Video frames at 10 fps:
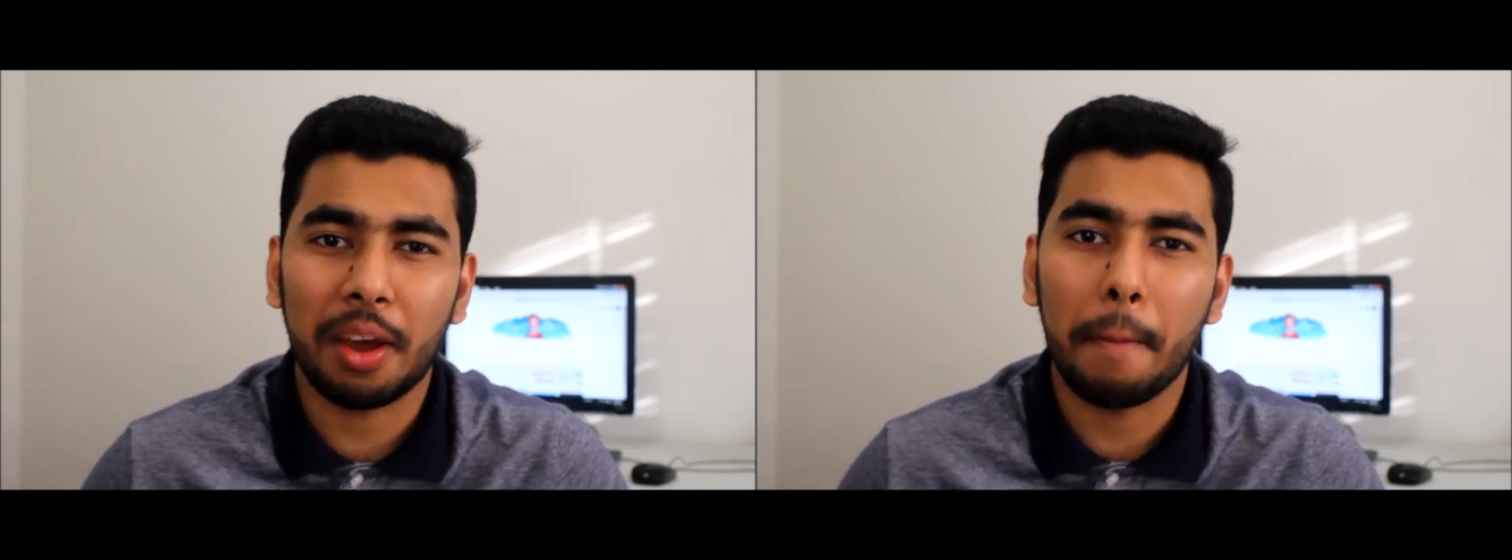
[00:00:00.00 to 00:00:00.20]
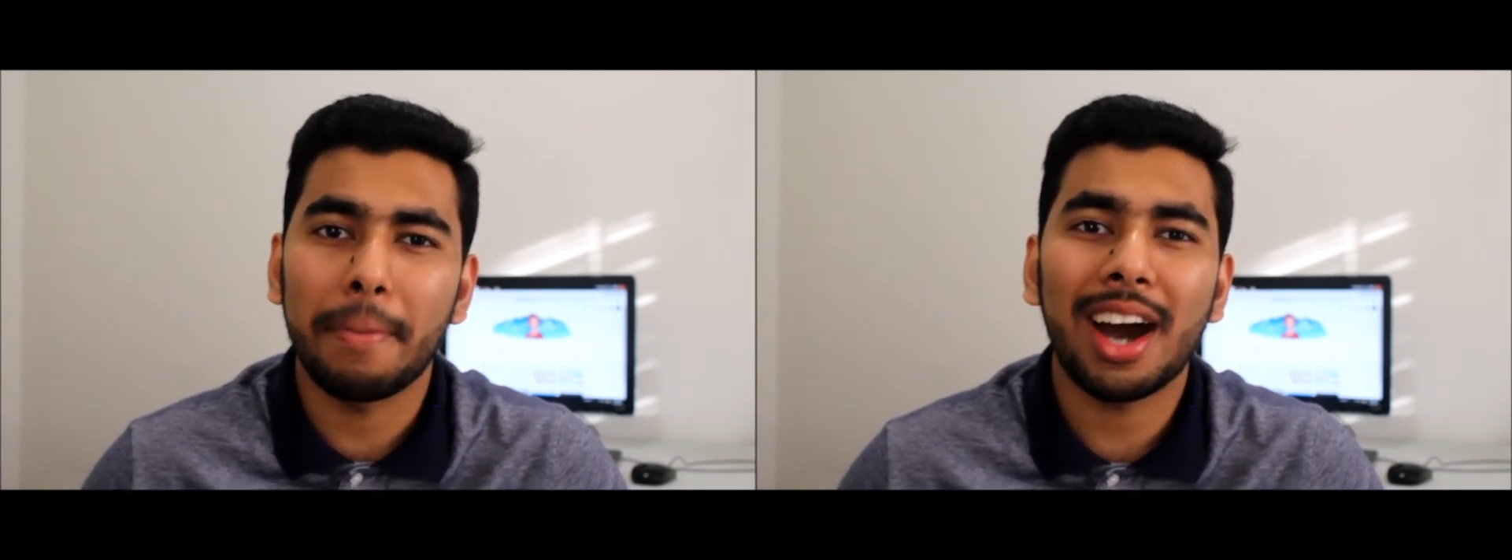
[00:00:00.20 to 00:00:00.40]

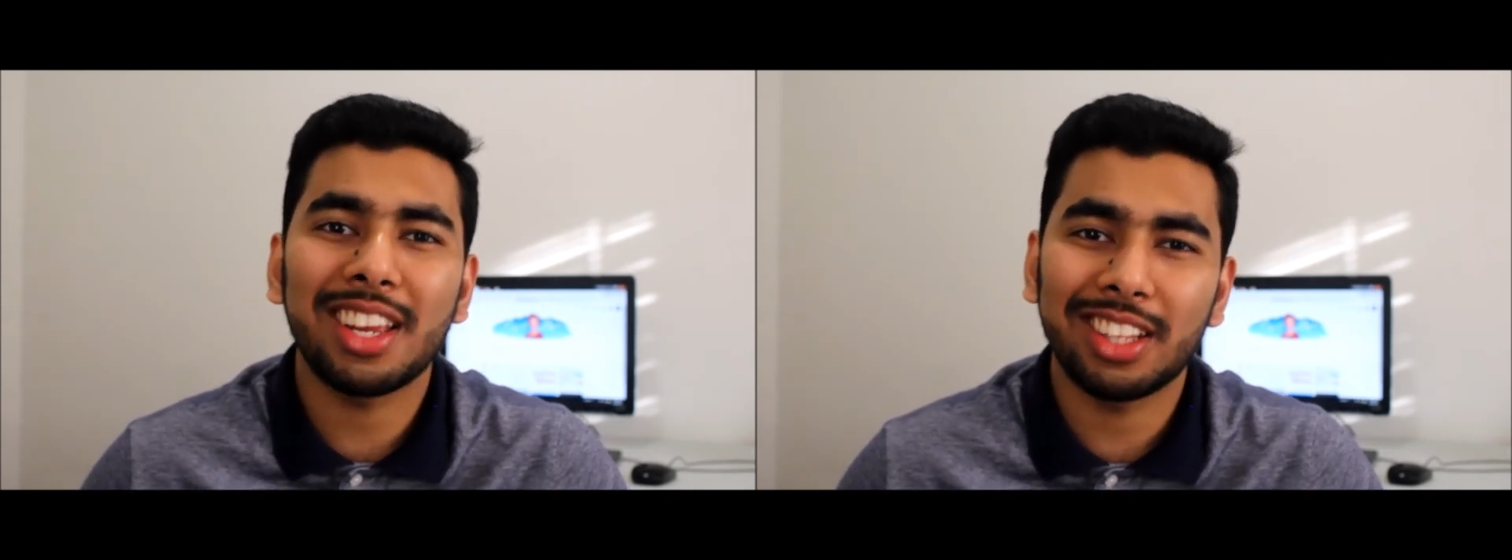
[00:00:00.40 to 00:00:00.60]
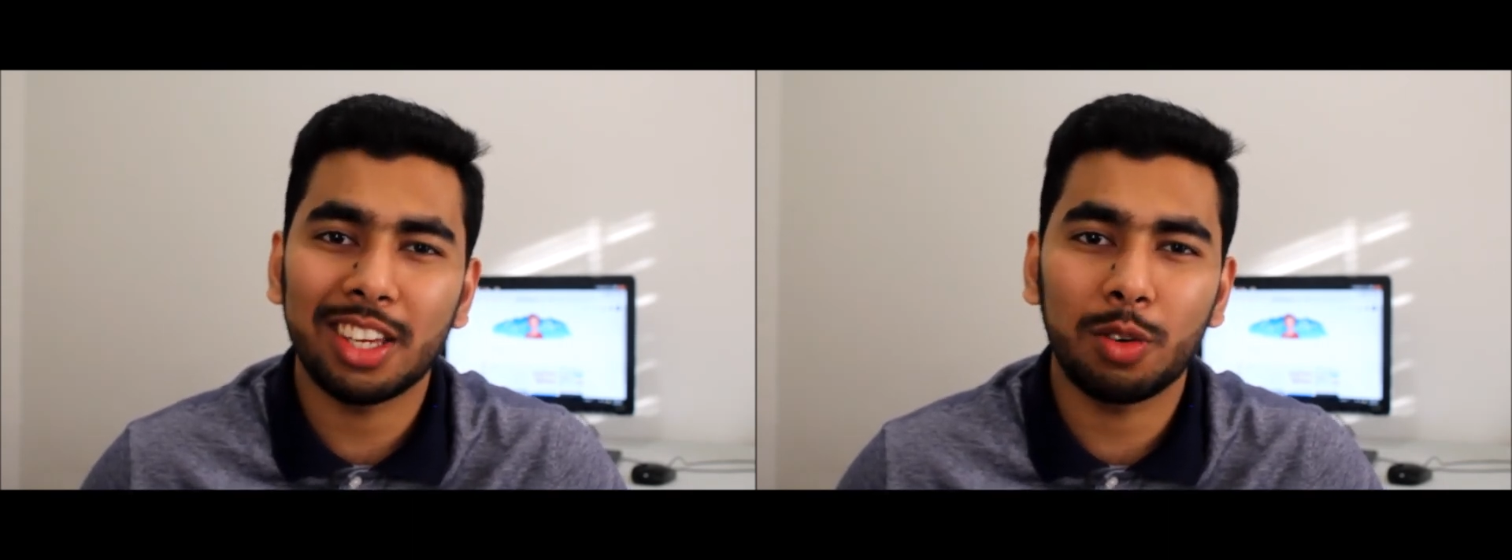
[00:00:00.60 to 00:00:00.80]
body
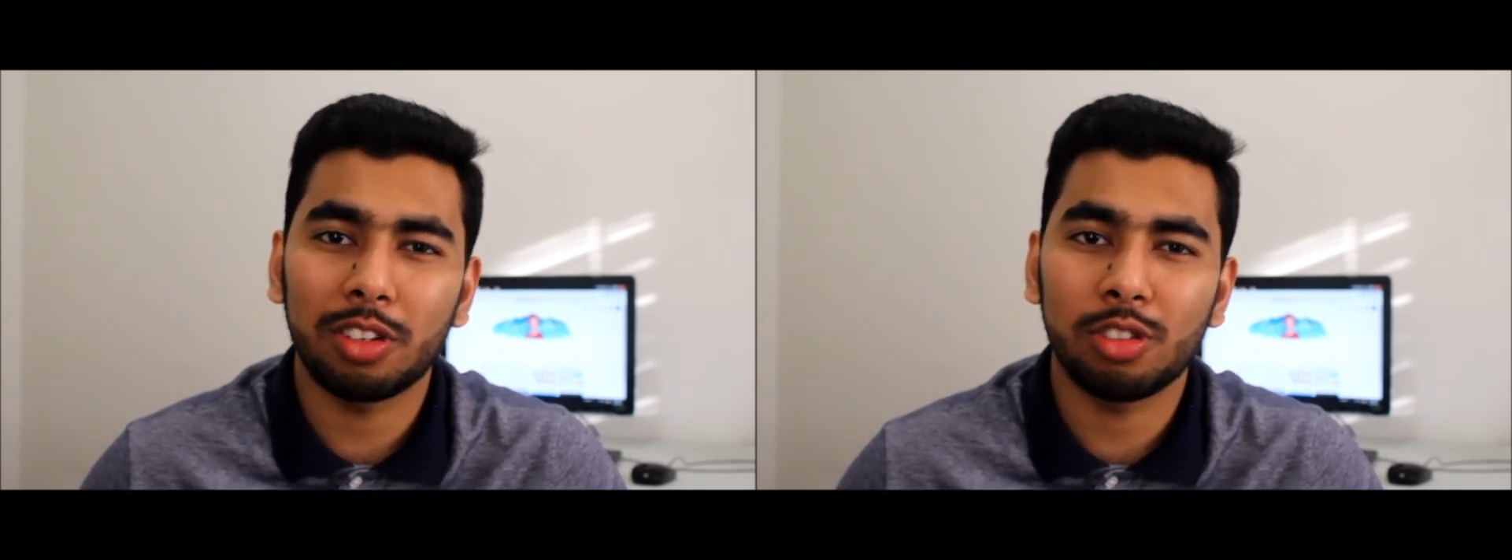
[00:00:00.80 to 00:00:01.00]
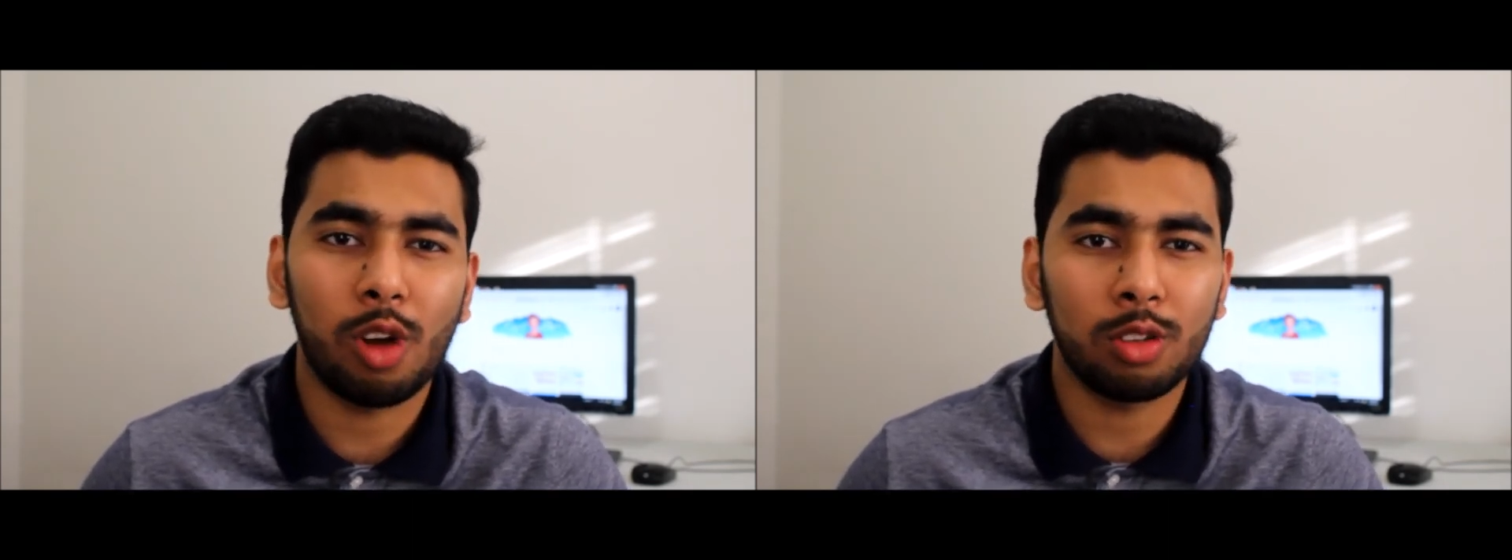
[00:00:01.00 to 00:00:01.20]
language
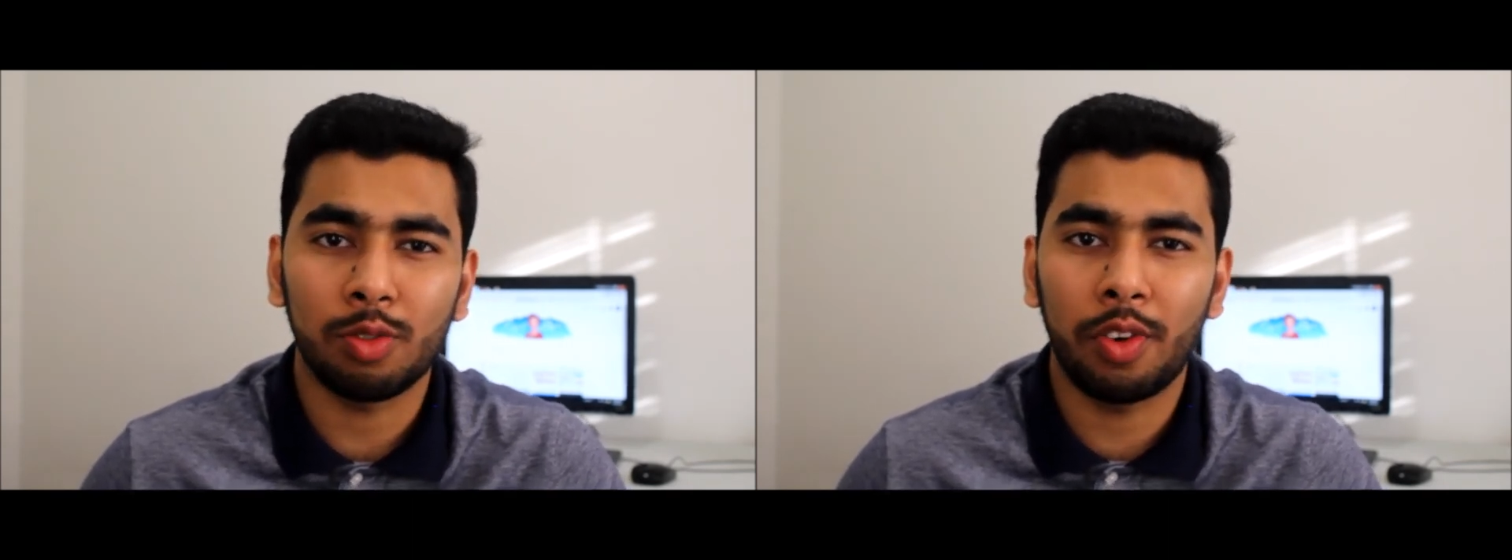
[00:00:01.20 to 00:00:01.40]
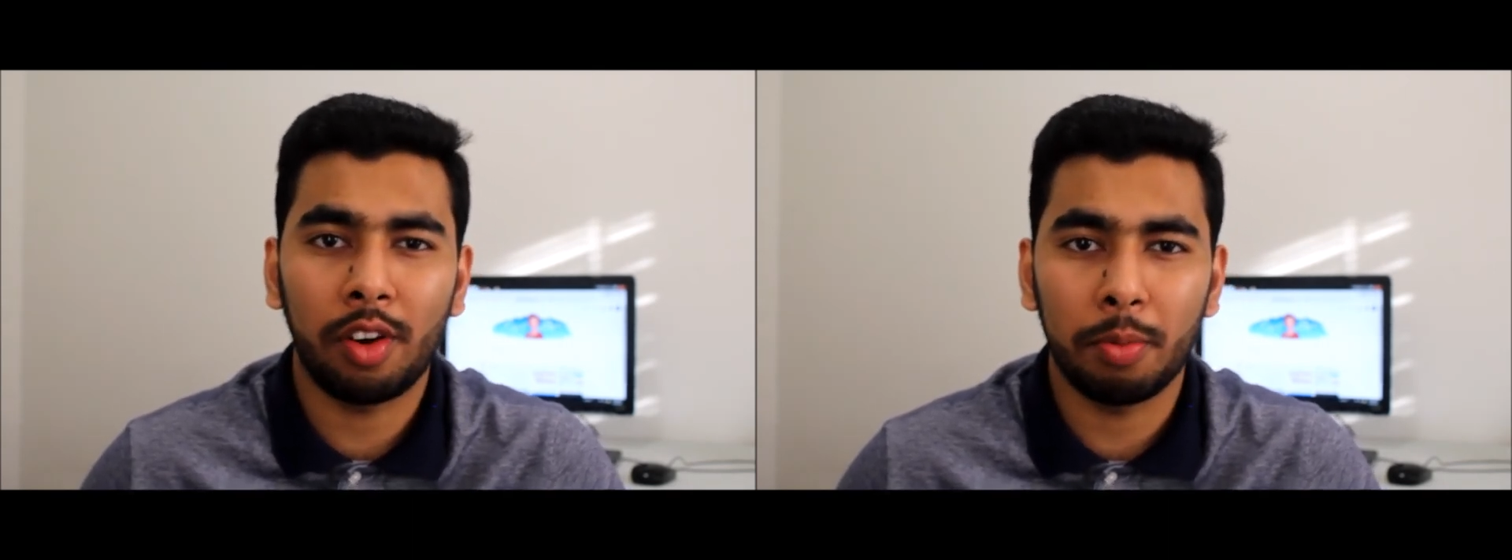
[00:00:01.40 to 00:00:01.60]
is also
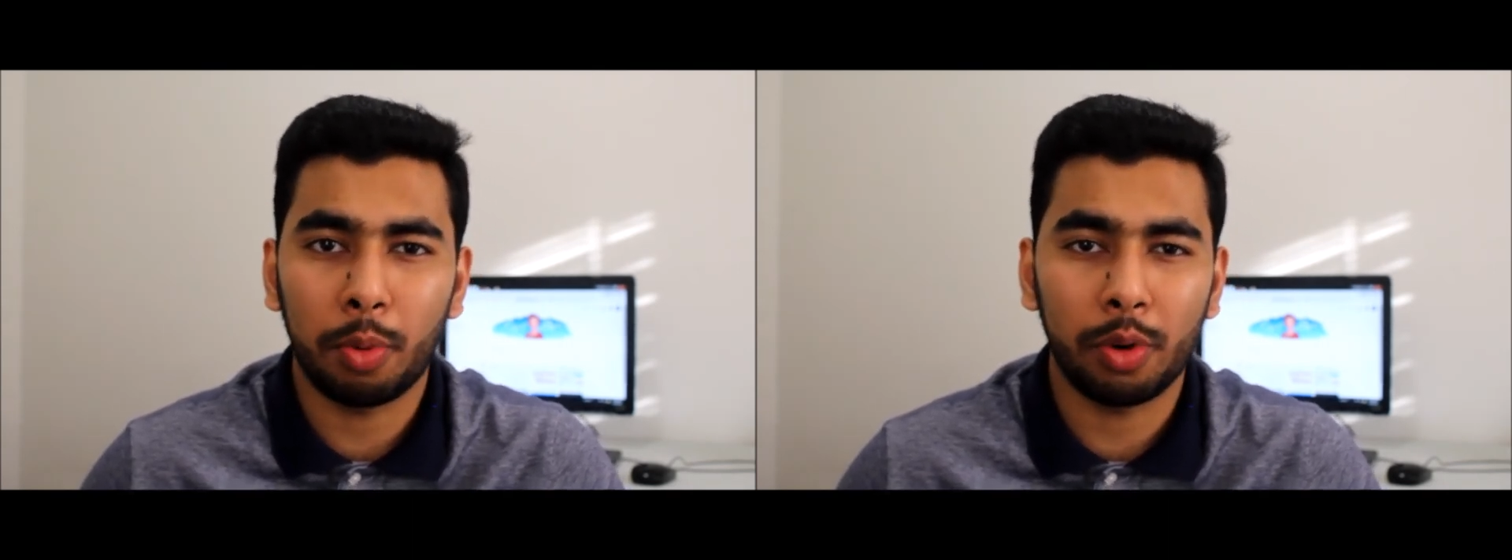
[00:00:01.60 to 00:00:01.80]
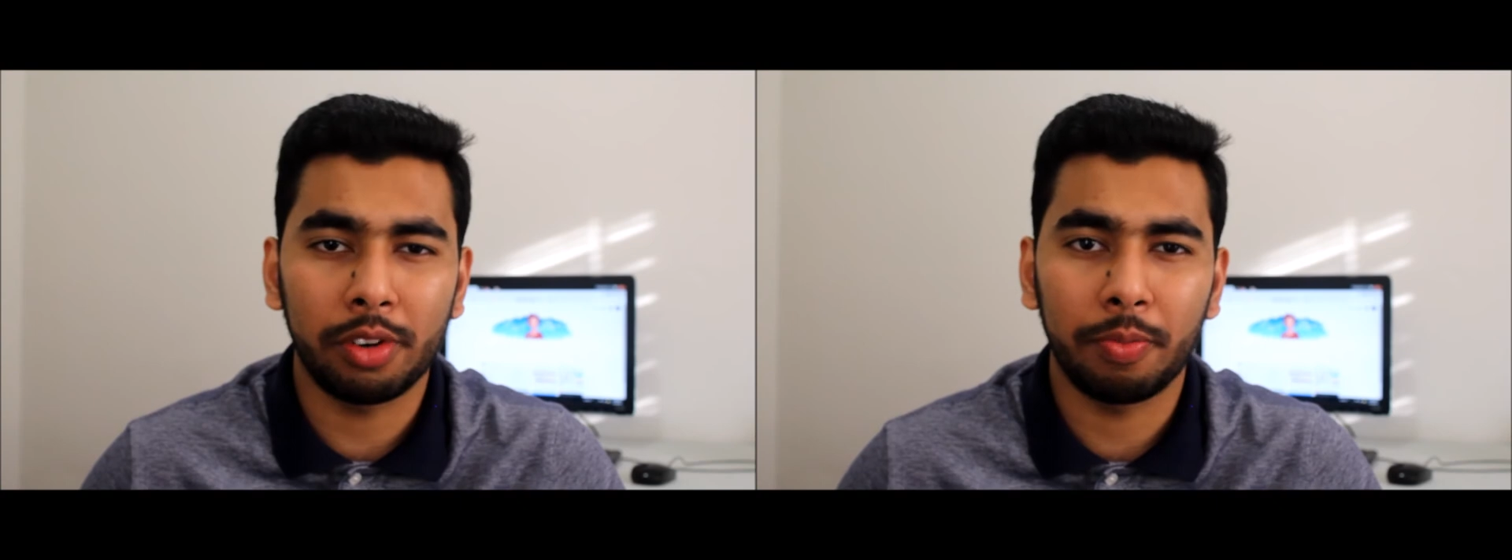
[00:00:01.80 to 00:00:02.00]
very
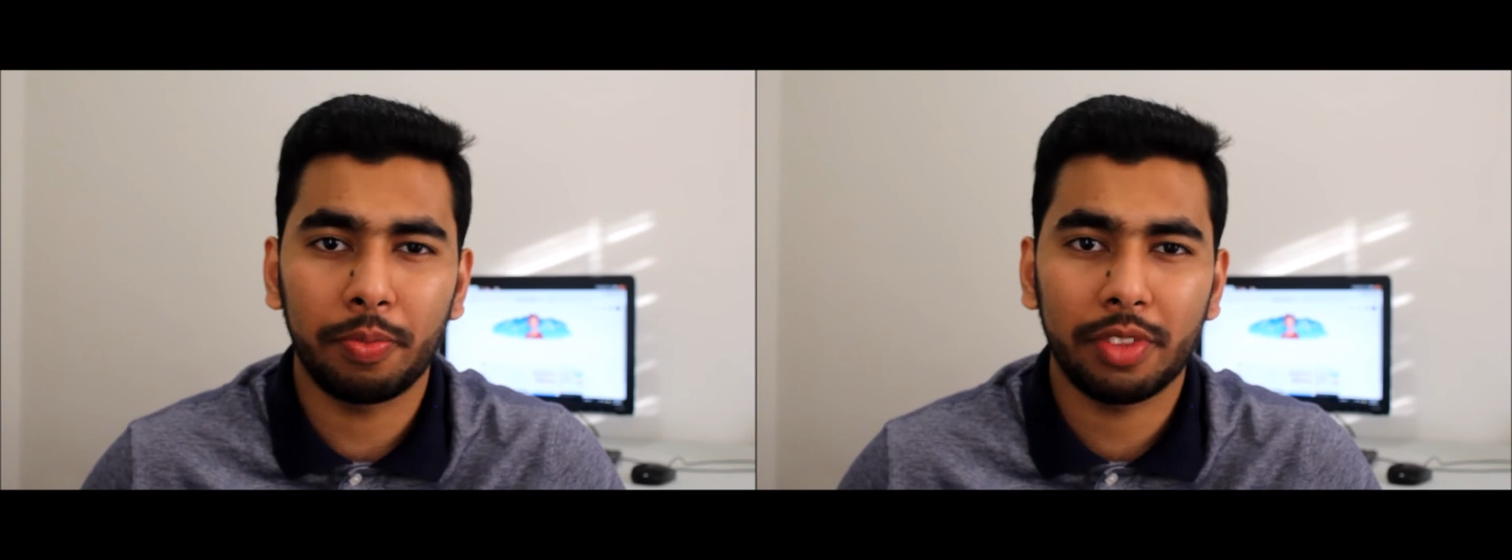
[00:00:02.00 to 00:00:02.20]
important.